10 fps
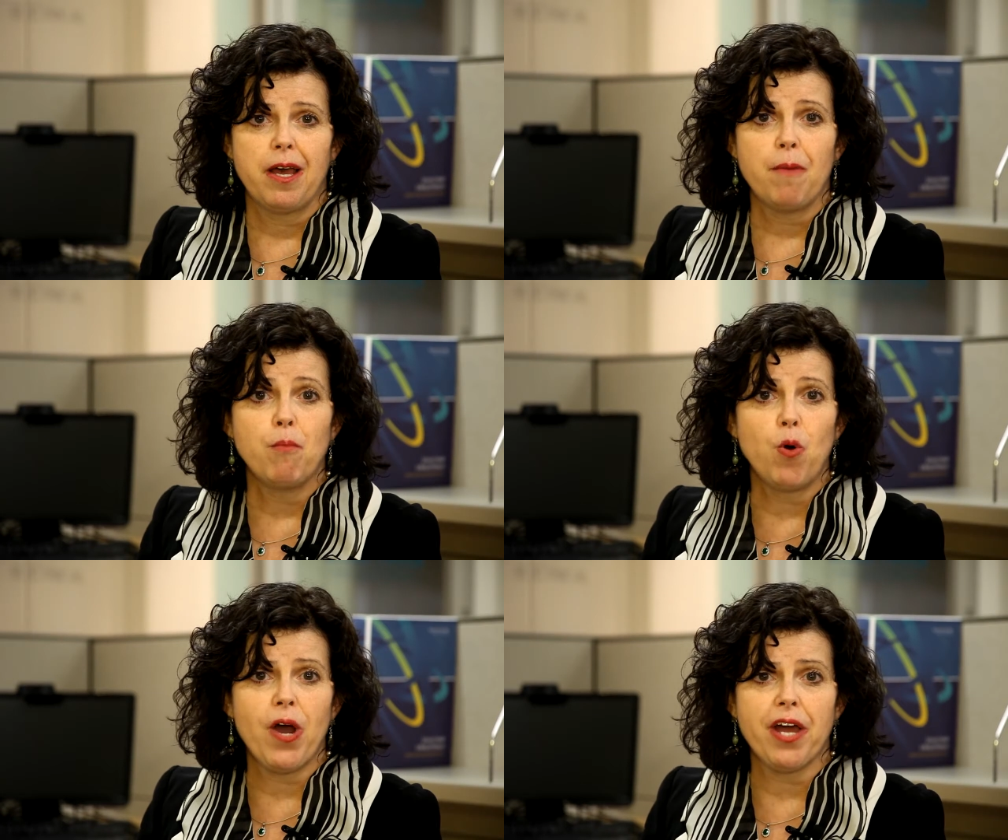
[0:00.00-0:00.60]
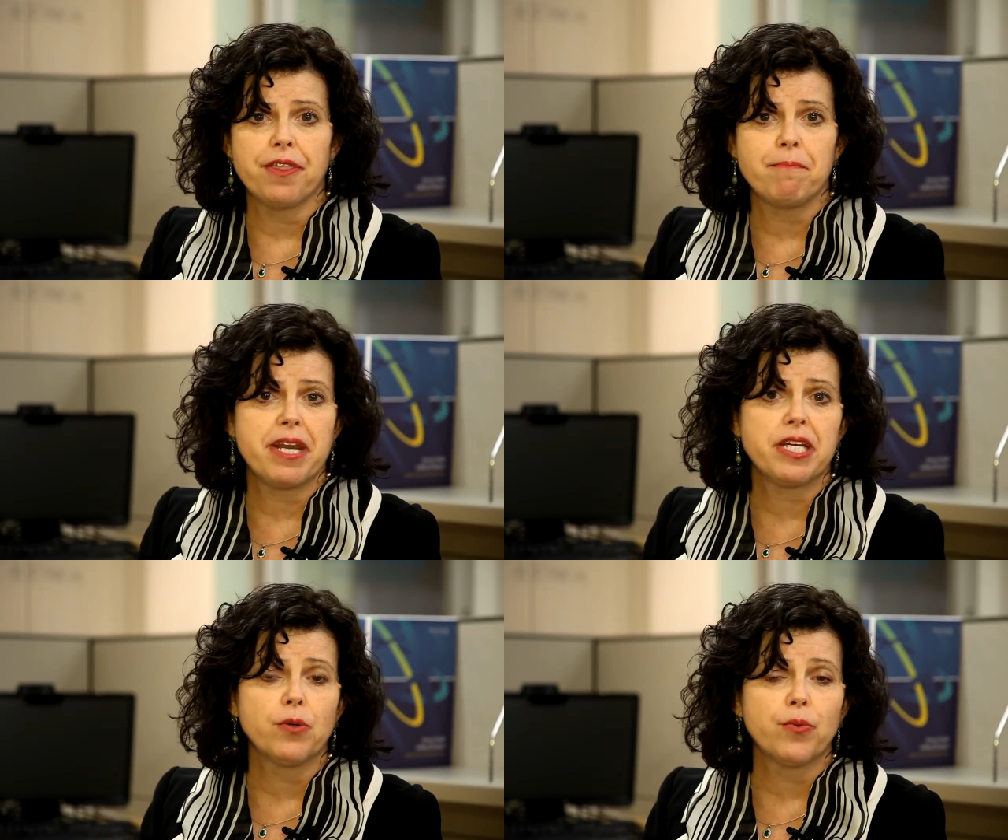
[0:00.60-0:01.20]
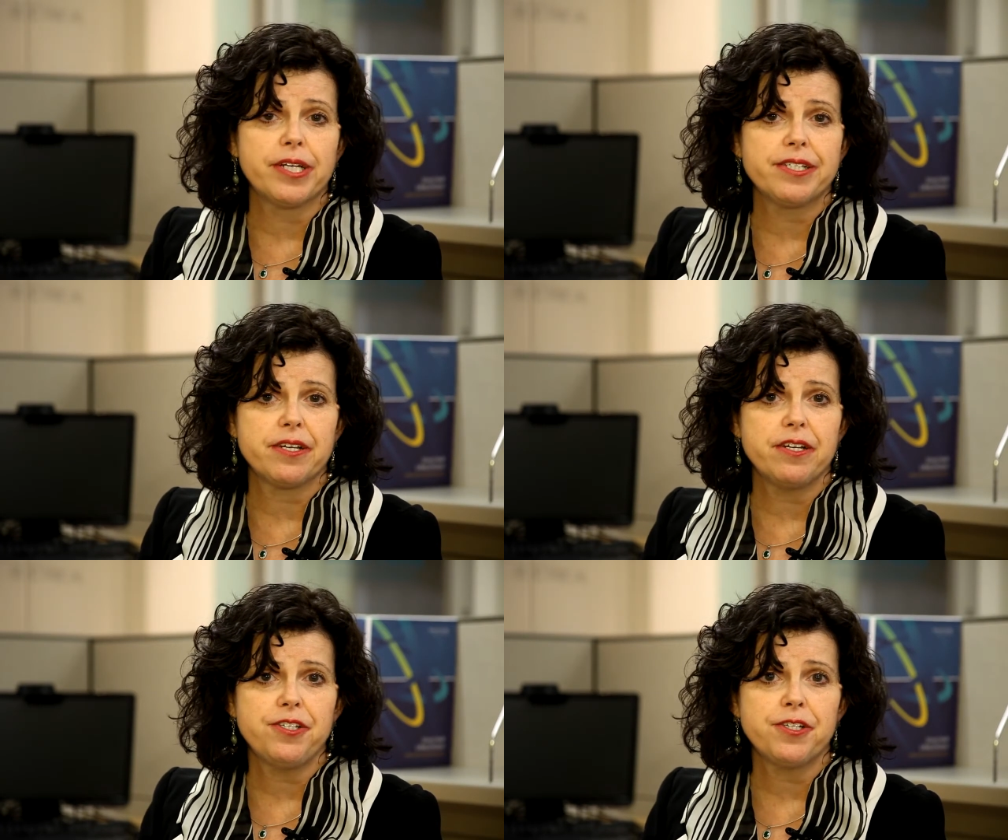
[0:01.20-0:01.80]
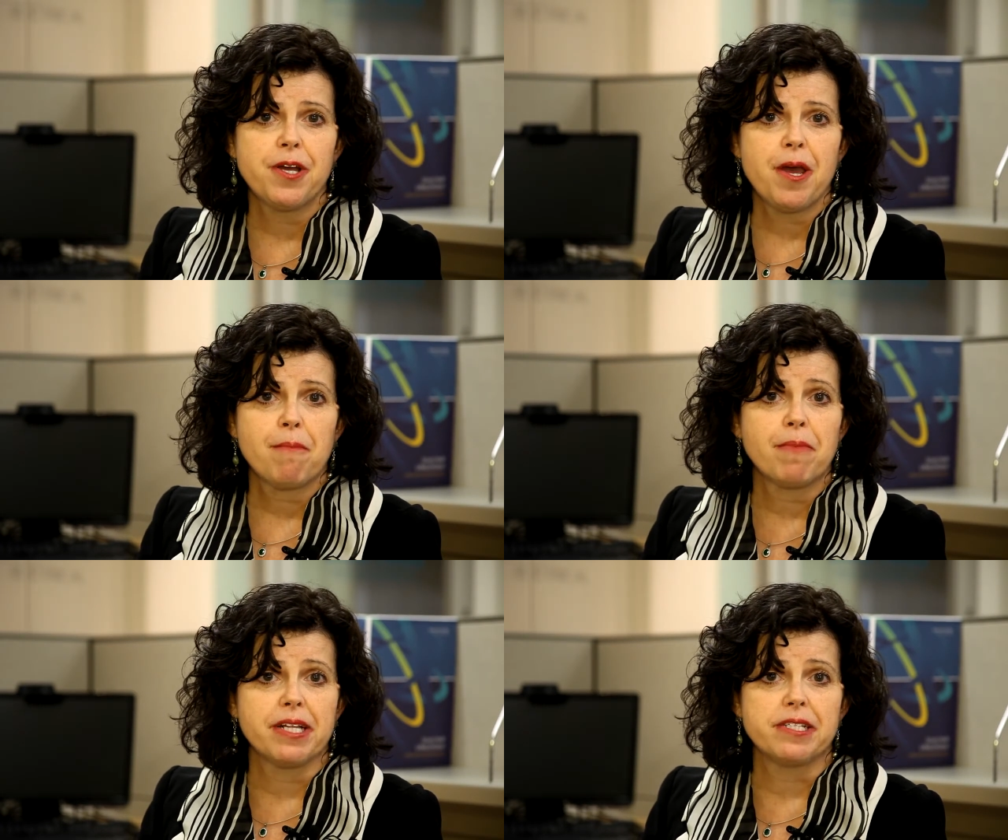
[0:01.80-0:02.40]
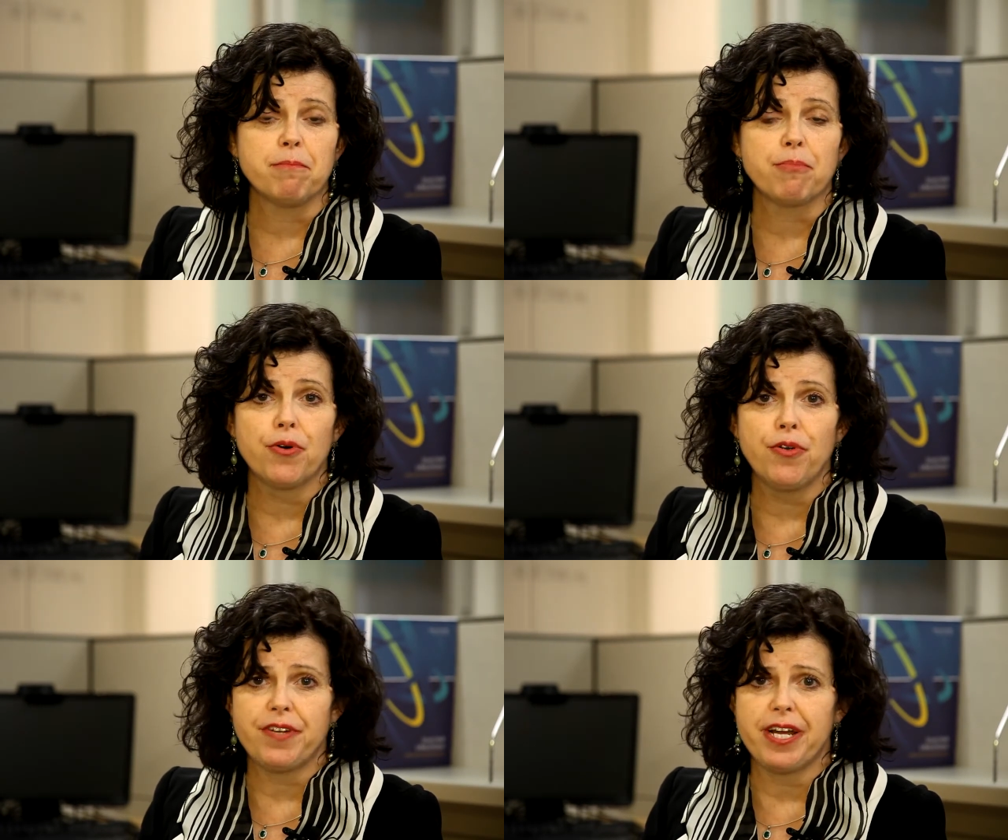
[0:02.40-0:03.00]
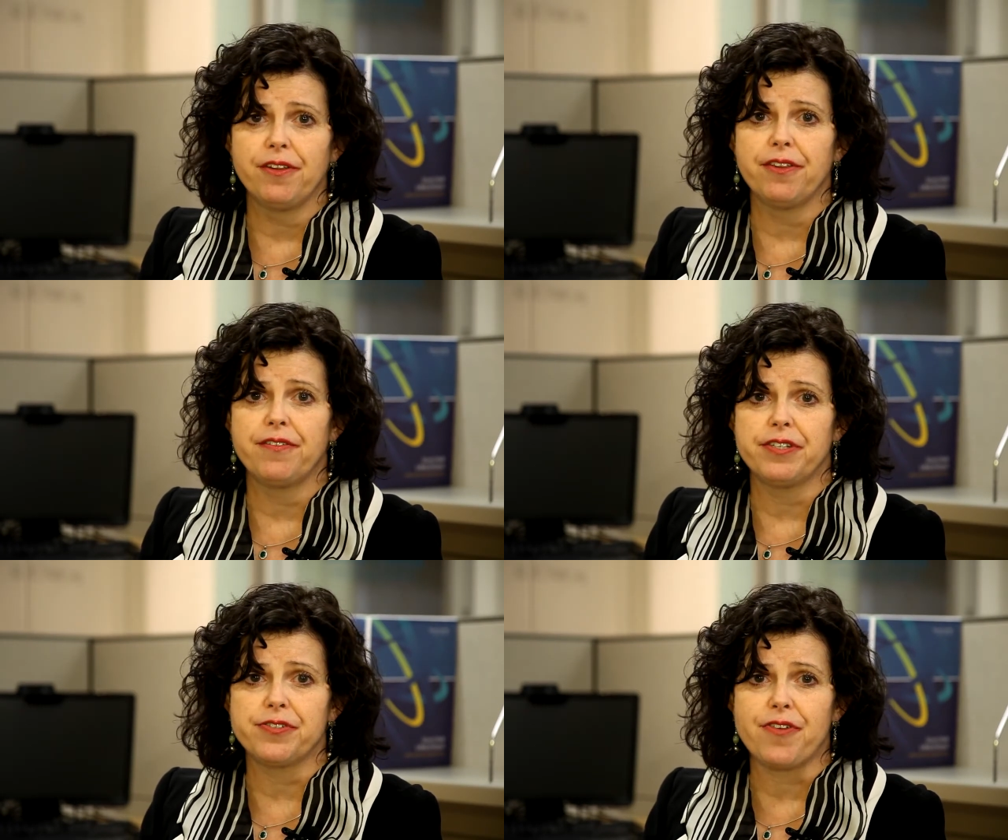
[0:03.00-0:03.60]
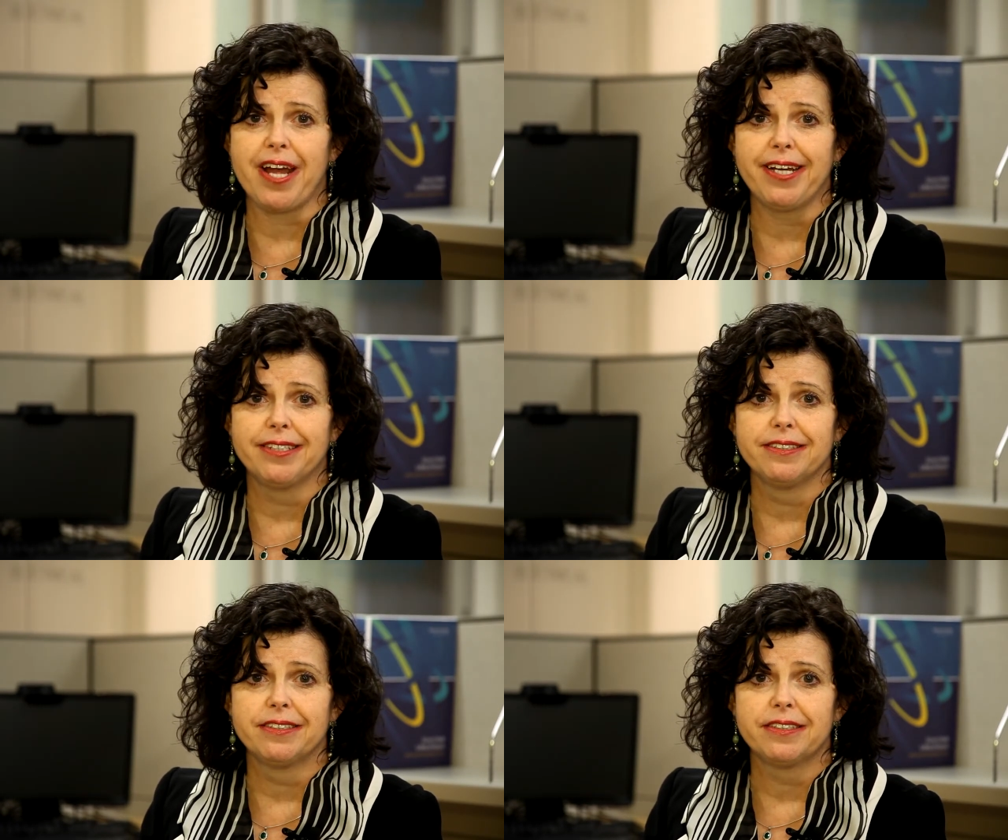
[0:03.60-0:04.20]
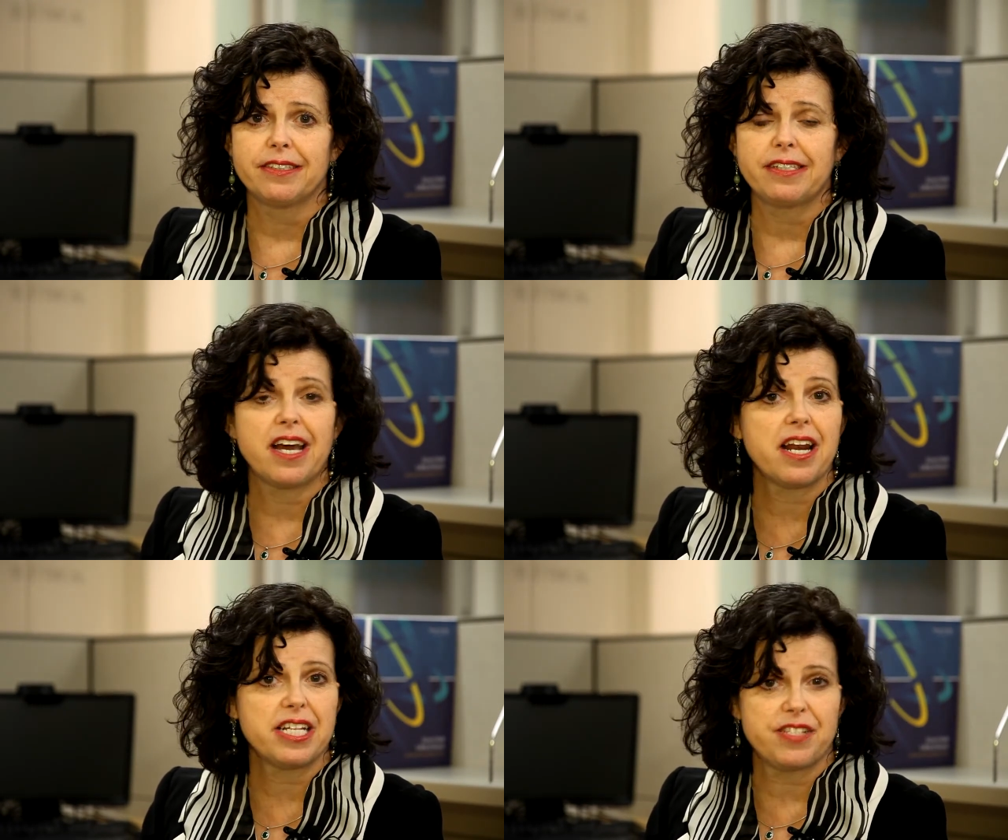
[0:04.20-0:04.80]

More health and medical research means improved health of Australians. And let's